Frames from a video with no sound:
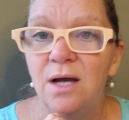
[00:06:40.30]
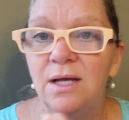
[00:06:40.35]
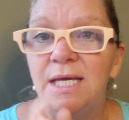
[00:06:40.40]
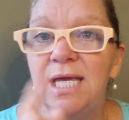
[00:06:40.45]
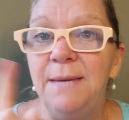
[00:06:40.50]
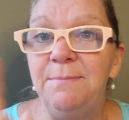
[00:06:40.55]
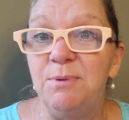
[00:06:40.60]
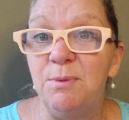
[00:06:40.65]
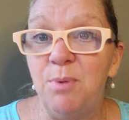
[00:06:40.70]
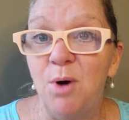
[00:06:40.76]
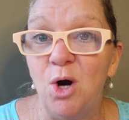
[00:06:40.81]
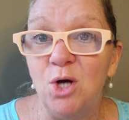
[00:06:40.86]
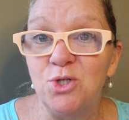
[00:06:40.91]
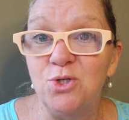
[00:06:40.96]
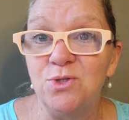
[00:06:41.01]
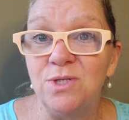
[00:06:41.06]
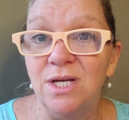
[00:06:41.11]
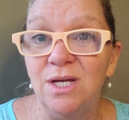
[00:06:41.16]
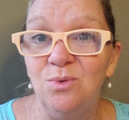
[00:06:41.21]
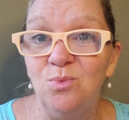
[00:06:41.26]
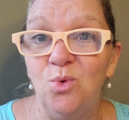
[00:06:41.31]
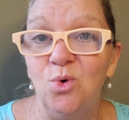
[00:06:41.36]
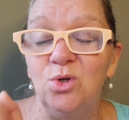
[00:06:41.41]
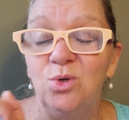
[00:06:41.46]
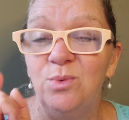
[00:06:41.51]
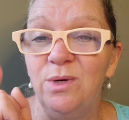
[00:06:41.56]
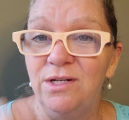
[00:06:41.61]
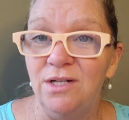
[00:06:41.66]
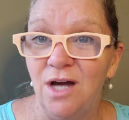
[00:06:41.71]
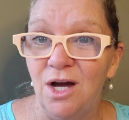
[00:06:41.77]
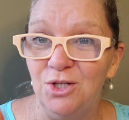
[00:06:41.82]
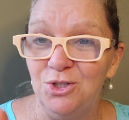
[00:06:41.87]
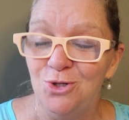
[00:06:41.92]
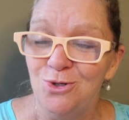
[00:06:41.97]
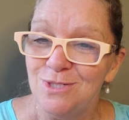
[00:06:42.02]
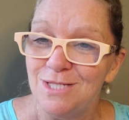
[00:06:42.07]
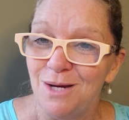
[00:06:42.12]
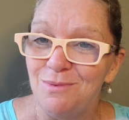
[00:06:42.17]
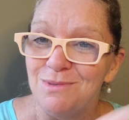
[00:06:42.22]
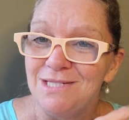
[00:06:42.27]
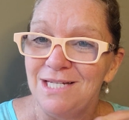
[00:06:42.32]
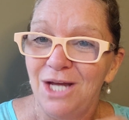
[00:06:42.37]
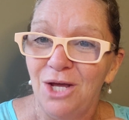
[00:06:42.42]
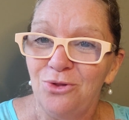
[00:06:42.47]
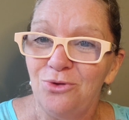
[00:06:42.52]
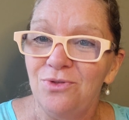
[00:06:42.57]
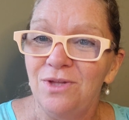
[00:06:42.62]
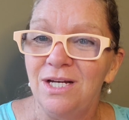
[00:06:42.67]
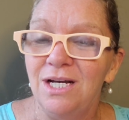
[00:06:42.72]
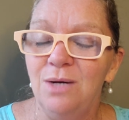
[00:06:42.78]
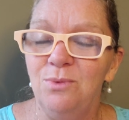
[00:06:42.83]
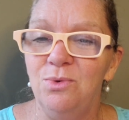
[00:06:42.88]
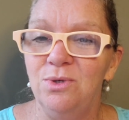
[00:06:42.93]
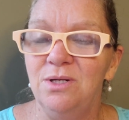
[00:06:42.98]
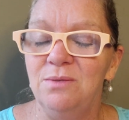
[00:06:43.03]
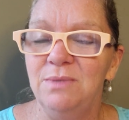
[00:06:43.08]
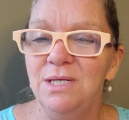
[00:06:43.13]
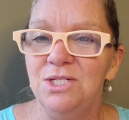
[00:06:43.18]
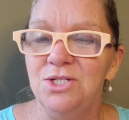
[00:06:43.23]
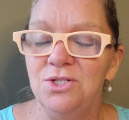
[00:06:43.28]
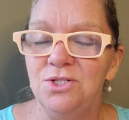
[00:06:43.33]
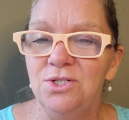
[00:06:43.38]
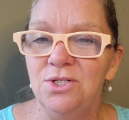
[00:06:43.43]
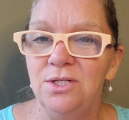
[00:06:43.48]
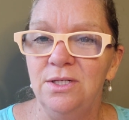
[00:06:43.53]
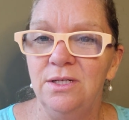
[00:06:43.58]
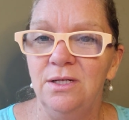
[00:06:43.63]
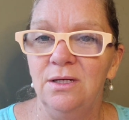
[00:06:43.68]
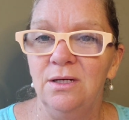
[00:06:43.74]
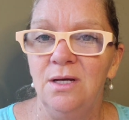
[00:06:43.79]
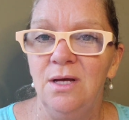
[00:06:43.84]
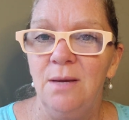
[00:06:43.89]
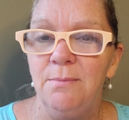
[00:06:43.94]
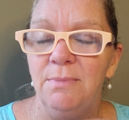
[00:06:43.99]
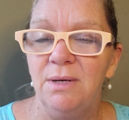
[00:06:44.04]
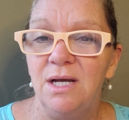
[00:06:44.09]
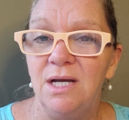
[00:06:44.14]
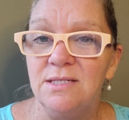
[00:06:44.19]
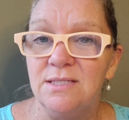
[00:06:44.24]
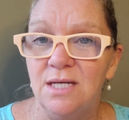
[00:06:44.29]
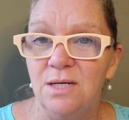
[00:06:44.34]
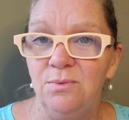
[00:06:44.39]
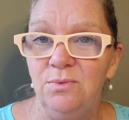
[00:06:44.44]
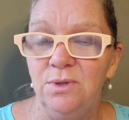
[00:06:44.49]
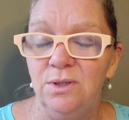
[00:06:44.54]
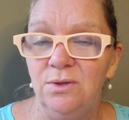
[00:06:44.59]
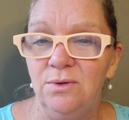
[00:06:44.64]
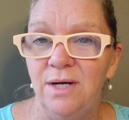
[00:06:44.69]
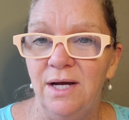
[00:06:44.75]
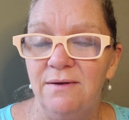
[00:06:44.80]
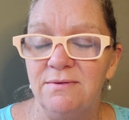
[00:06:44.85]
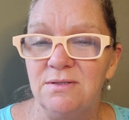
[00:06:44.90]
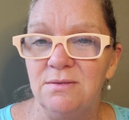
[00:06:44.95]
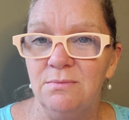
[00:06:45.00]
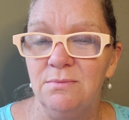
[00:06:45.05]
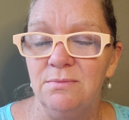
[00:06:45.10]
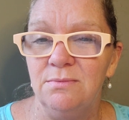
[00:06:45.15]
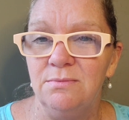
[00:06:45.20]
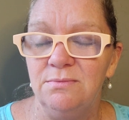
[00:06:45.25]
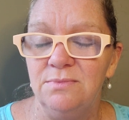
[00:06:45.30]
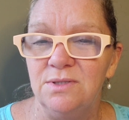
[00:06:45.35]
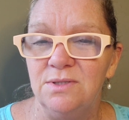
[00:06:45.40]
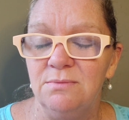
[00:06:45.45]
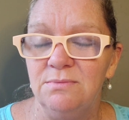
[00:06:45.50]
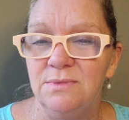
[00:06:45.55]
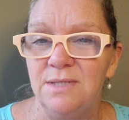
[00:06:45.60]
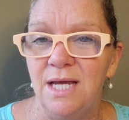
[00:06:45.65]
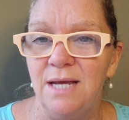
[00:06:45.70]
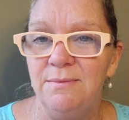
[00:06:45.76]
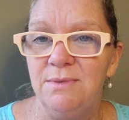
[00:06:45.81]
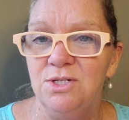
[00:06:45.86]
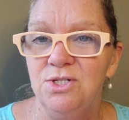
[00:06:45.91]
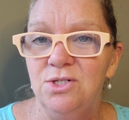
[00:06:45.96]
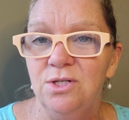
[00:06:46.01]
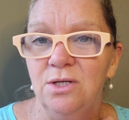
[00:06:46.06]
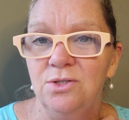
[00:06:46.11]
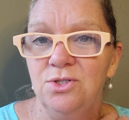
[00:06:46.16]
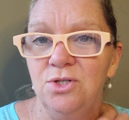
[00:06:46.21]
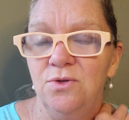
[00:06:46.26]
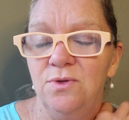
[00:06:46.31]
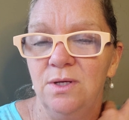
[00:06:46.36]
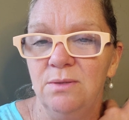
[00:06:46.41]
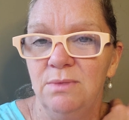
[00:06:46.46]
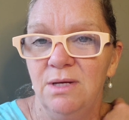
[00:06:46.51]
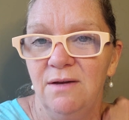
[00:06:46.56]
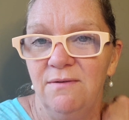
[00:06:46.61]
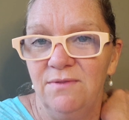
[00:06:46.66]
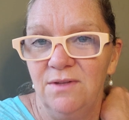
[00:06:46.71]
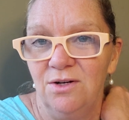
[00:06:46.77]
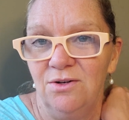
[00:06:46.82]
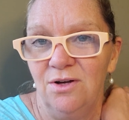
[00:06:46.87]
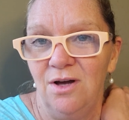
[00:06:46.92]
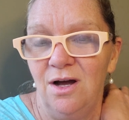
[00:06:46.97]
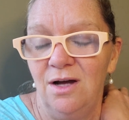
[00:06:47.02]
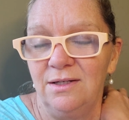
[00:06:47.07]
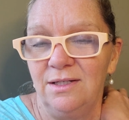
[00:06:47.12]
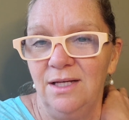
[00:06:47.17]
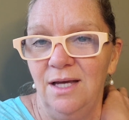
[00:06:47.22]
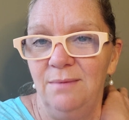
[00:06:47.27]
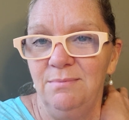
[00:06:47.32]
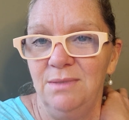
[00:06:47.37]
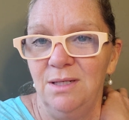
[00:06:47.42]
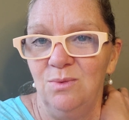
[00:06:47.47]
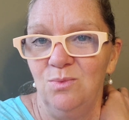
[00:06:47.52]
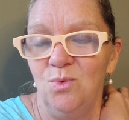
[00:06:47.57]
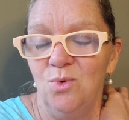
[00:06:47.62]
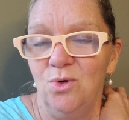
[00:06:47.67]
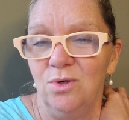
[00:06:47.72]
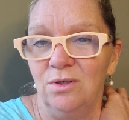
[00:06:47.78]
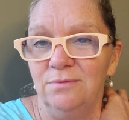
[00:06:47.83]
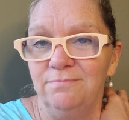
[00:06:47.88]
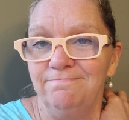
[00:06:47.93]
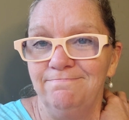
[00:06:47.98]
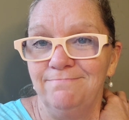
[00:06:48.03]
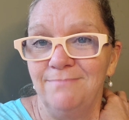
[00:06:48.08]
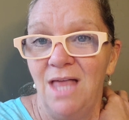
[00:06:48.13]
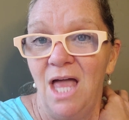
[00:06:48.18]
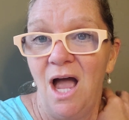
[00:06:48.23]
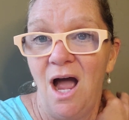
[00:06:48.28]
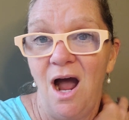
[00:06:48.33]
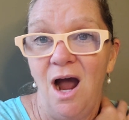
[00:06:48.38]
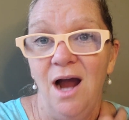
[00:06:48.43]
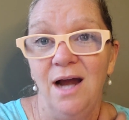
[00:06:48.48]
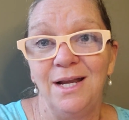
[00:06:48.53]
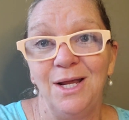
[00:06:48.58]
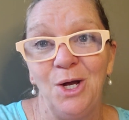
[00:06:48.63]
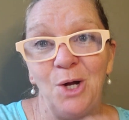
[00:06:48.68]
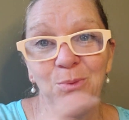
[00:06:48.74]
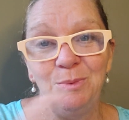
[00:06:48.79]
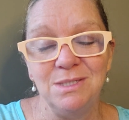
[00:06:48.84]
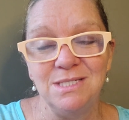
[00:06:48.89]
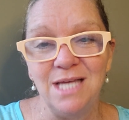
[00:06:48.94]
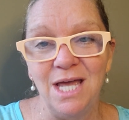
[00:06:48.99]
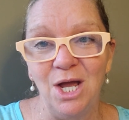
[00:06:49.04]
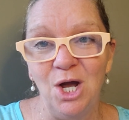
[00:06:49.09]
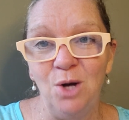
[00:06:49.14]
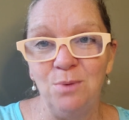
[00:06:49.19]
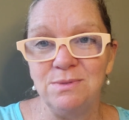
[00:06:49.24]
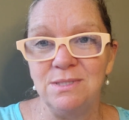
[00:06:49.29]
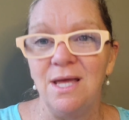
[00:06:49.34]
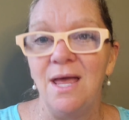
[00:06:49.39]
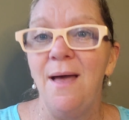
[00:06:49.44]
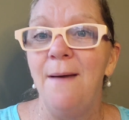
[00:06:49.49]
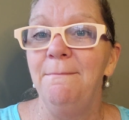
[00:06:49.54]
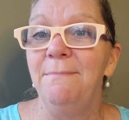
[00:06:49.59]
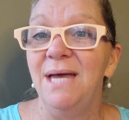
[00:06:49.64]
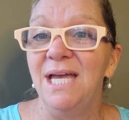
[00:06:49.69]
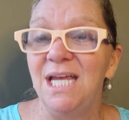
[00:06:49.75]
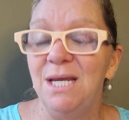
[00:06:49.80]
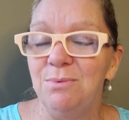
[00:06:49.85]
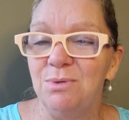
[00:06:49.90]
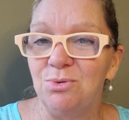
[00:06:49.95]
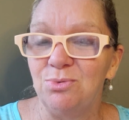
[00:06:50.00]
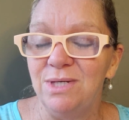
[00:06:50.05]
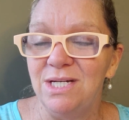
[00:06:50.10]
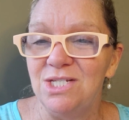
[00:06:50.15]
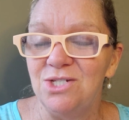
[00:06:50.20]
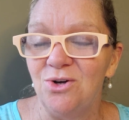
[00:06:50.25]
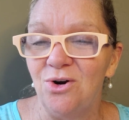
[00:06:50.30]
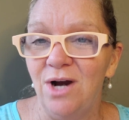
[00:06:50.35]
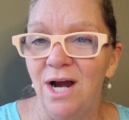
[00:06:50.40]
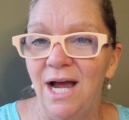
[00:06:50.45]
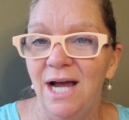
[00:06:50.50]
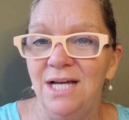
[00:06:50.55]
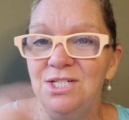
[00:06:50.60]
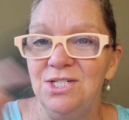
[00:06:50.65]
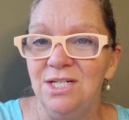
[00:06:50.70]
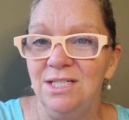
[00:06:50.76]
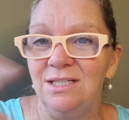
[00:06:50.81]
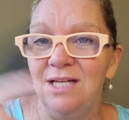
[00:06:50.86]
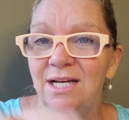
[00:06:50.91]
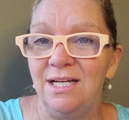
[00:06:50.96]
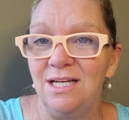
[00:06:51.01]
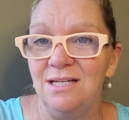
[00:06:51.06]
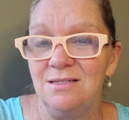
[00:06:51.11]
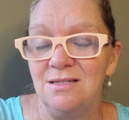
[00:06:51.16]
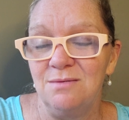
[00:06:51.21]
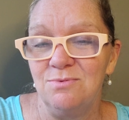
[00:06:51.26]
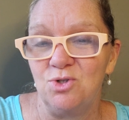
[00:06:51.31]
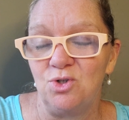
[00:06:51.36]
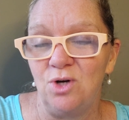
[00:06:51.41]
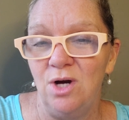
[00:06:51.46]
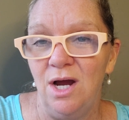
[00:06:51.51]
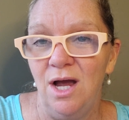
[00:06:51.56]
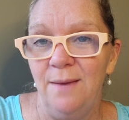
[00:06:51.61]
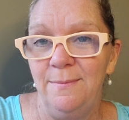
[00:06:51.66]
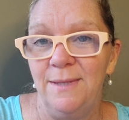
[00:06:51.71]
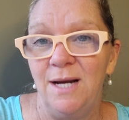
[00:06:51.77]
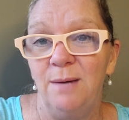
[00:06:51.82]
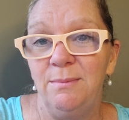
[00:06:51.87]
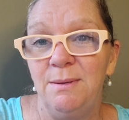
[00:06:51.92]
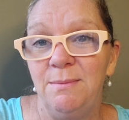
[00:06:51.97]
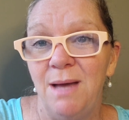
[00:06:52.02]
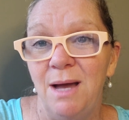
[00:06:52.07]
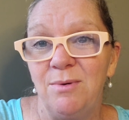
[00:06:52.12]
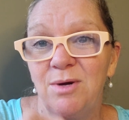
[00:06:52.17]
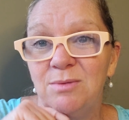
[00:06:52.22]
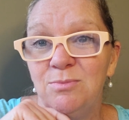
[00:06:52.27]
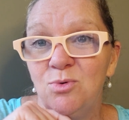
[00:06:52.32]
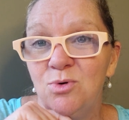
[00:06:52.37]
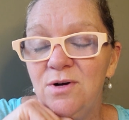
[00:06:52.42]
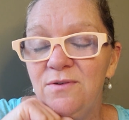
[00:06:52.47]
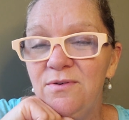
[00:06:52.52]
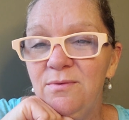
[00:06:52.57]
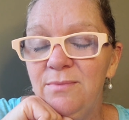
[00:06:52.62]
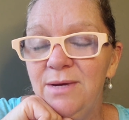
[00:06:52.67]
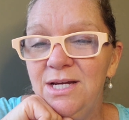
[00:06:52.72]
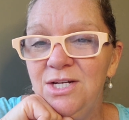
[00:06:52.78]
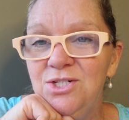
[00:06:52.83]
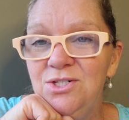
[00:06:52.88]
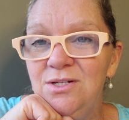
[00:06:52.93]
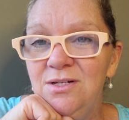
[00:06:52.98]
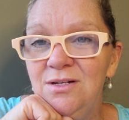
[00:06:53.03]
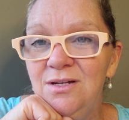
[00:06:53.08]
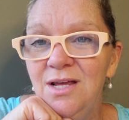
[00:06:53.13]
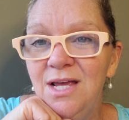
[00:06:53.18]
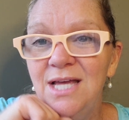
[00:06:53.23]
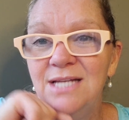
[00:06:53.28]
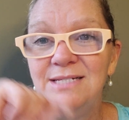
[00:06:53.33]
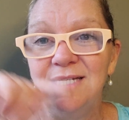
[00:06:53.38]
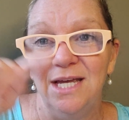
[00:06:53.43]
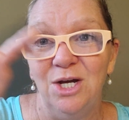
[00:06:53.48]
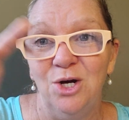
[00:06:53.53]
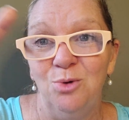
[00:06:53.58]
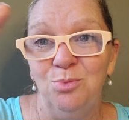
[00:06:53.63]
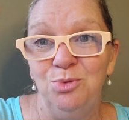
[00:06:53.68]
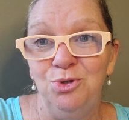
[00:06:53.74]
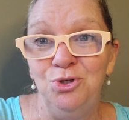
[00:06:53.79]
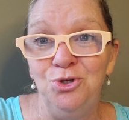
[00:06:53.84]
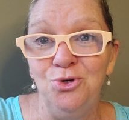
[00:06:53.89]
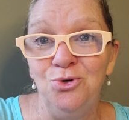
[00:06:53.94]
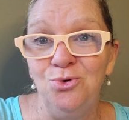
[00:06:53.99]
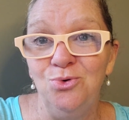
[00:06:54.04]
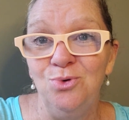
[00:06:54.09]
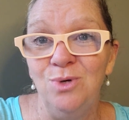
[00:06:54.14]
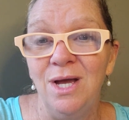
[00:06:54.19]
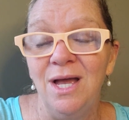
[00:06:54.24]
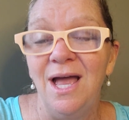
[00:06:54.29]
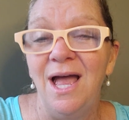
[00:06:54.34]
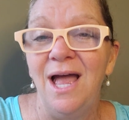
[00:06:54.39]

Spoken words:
Keep your partials in water when not in use. That was the other thing I wanted to mention to you, because they will have some damage done to them if they're not kept in water. All right, I hope this helps. Becky with Restart Hygiene. Like and subscribe, and I'll be back with more information to help you